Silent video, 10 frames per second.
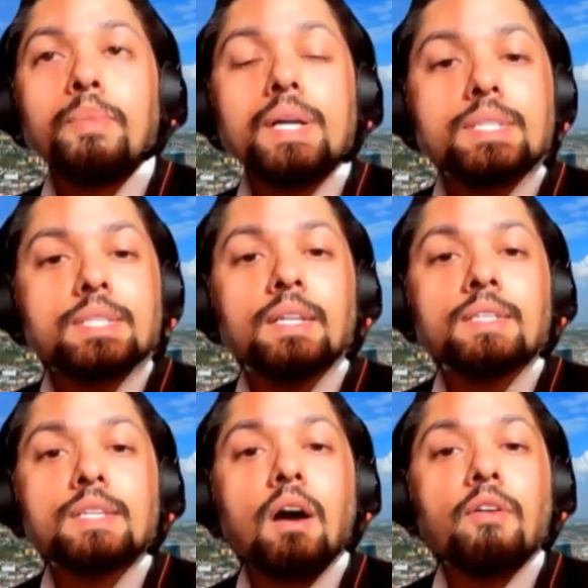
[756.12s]

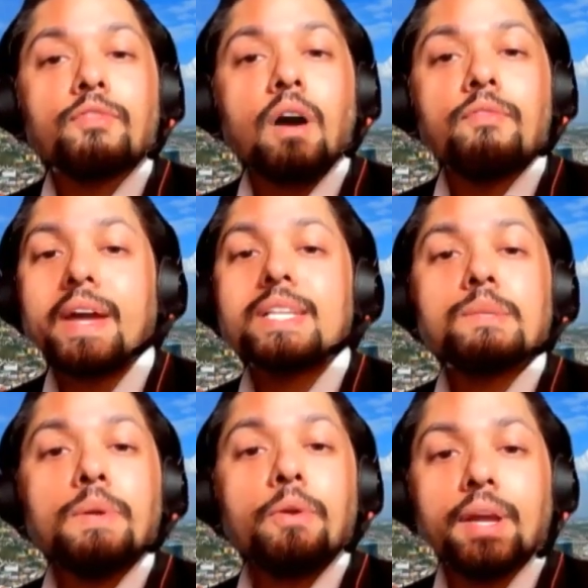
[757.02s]
persons of, of
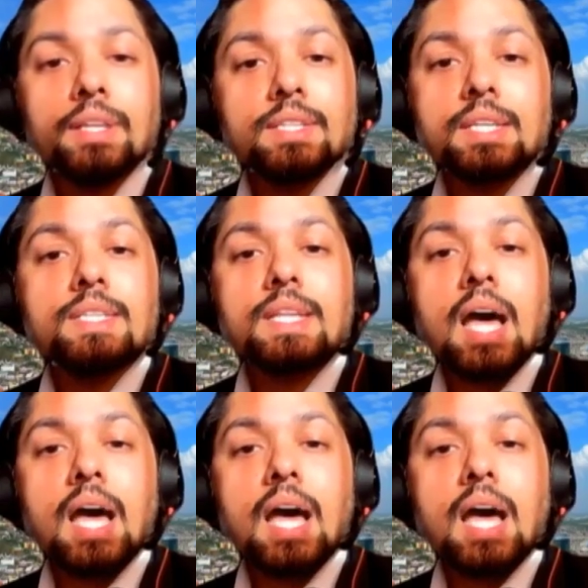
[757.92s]
experiences